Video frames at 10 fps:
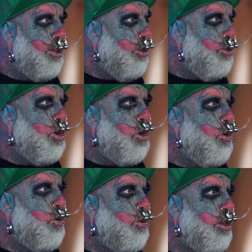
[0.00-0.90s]
You
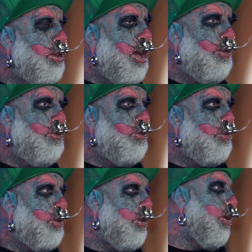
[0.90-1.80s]
know the
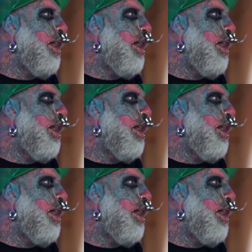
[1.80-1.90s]
life. Oh,